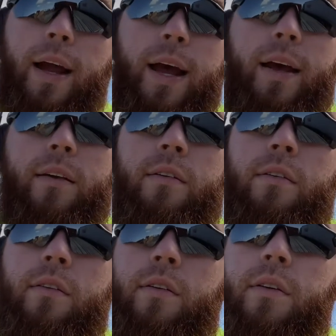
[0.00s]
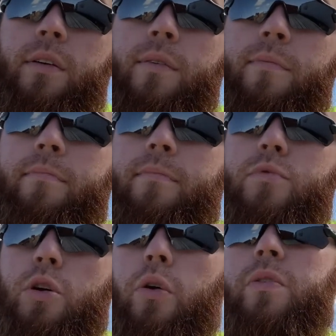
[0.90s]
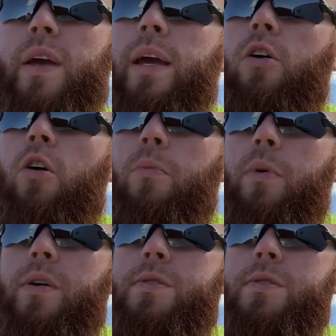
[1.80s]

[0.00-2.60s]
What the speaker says: had total take home was